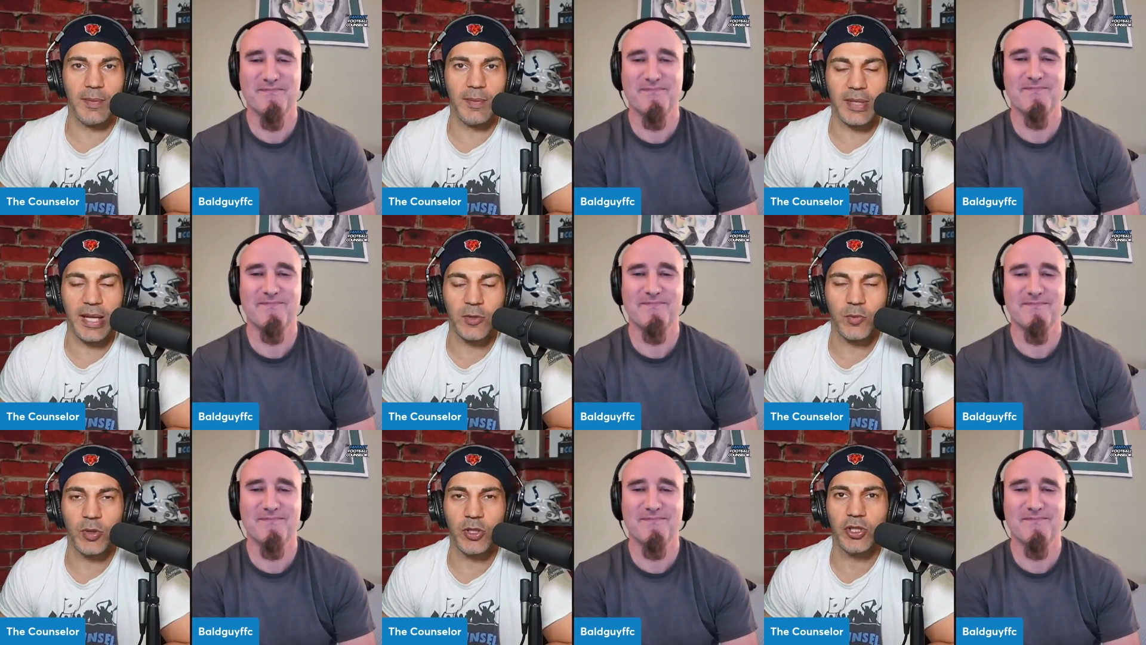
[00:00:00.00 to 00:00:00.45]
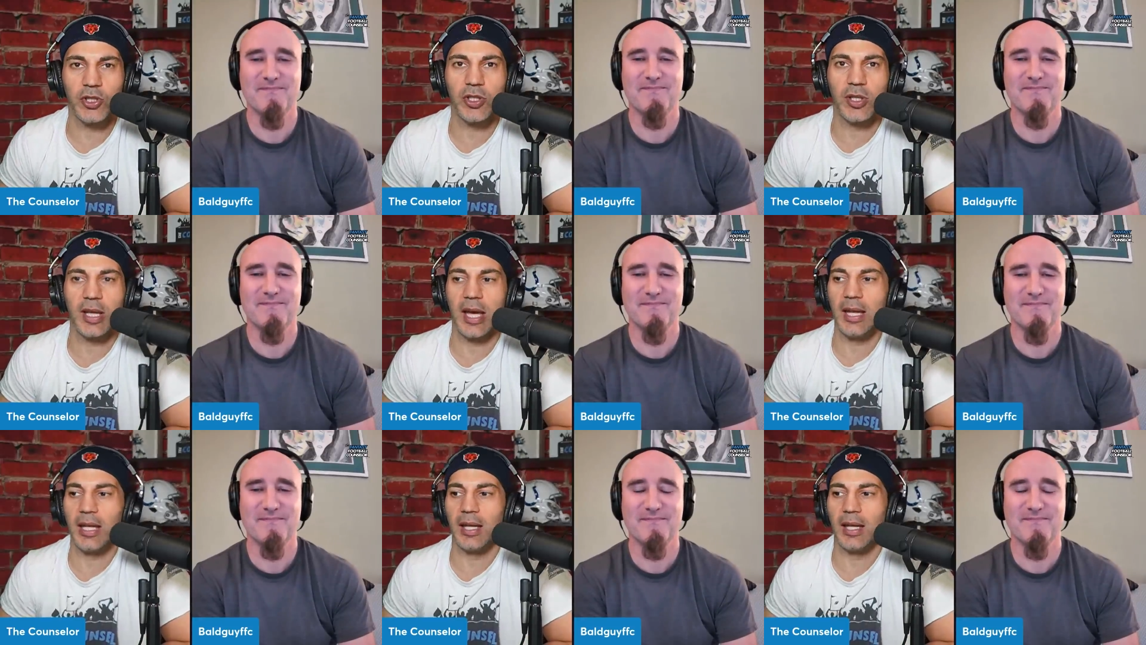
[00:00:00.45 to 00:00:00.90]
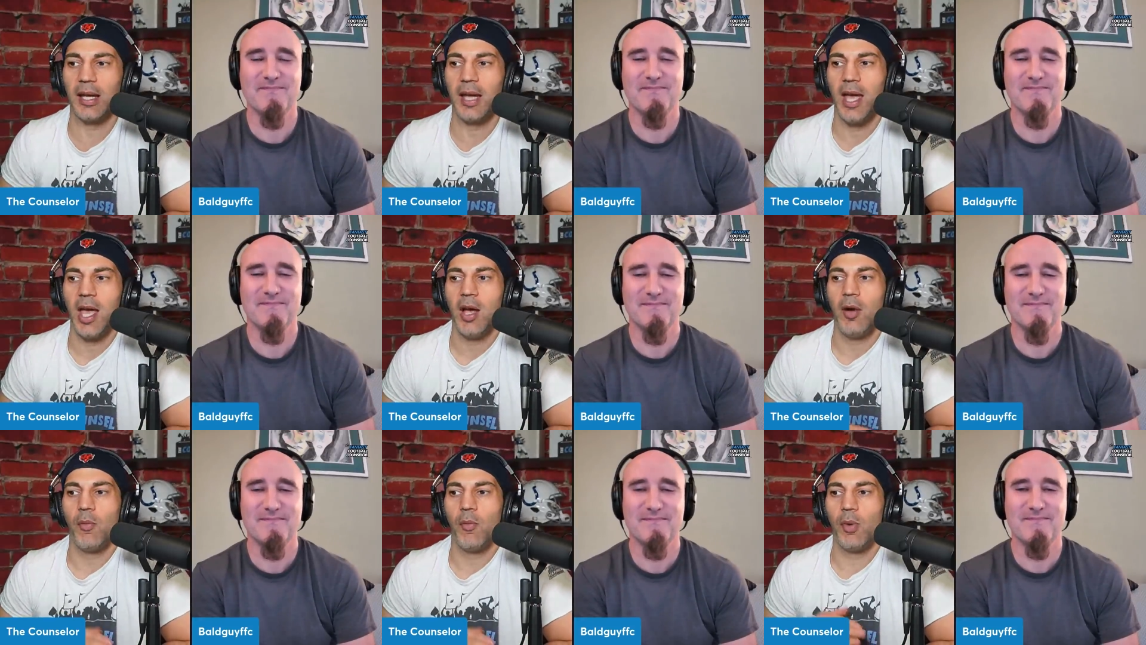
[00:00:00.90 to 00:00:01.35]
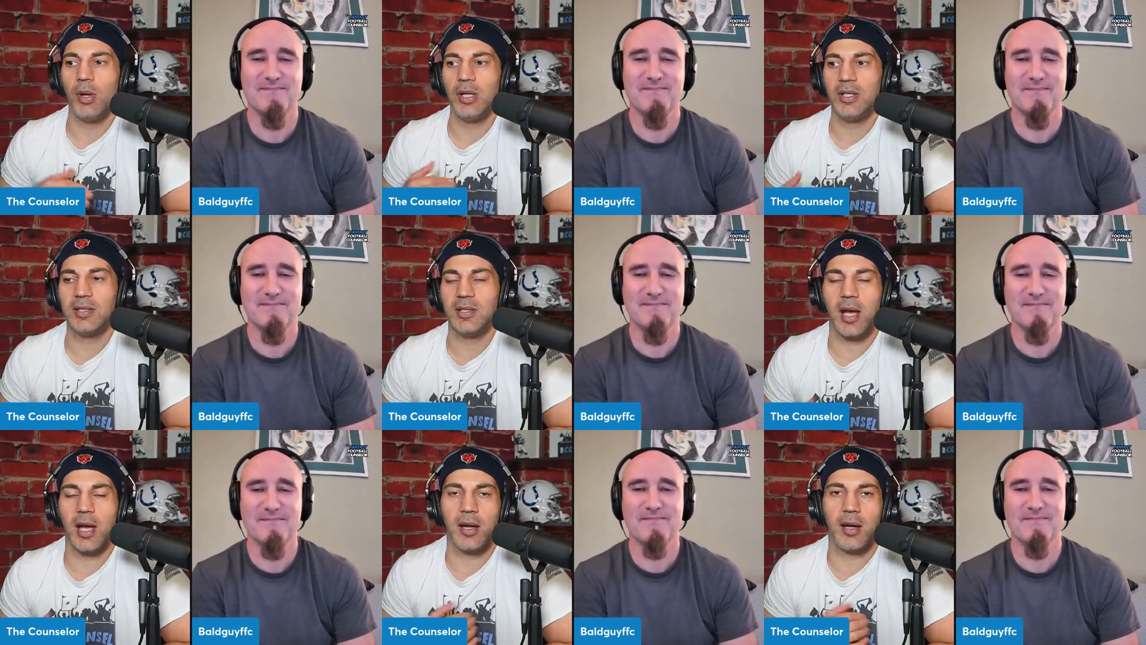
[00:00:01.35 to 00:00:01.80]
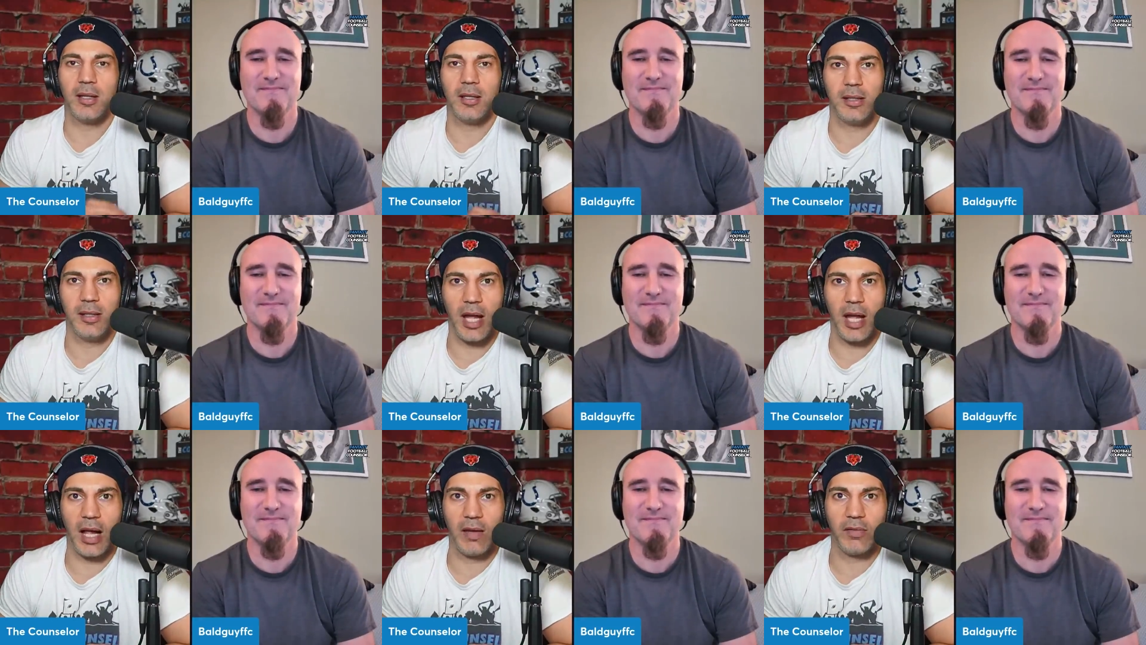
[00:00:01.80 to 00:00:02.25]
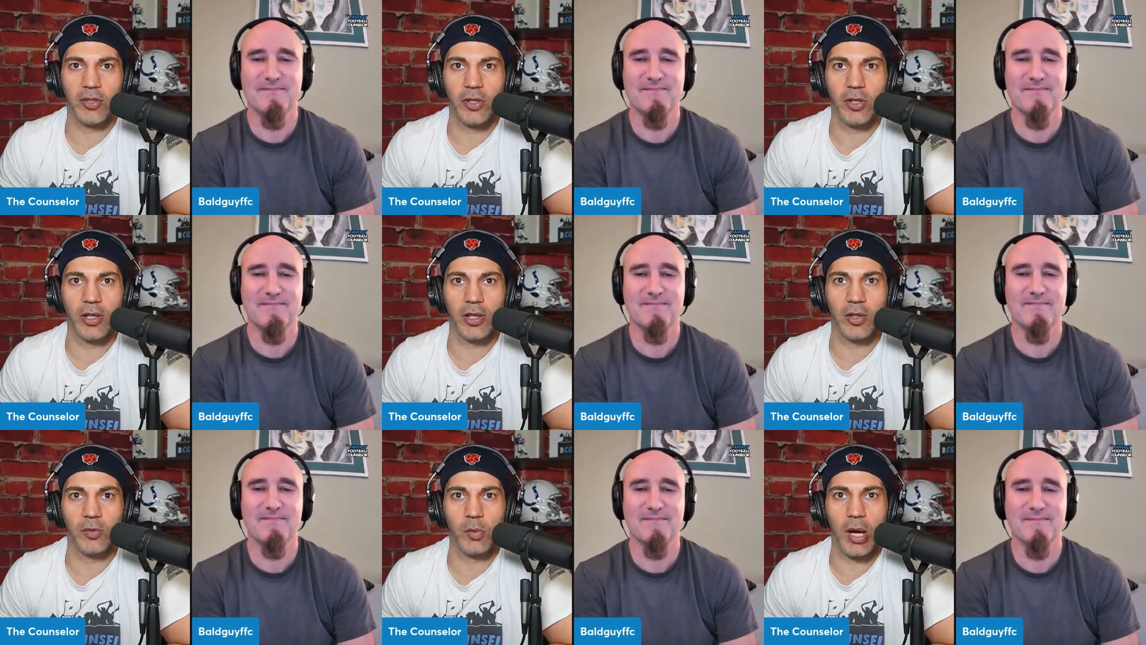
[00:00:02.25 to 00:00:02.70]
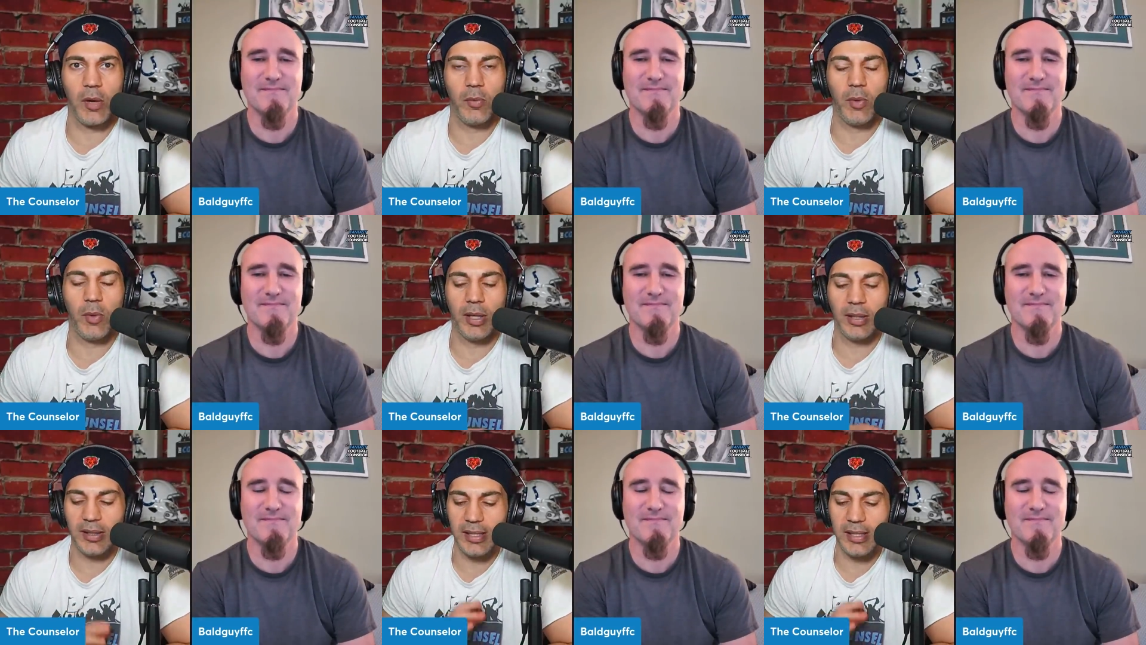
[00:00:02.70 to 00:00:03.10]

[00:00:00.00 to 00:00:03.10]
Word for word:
Speaker 1: That's what you're getting when you sign on to Dalvin Cook in round one.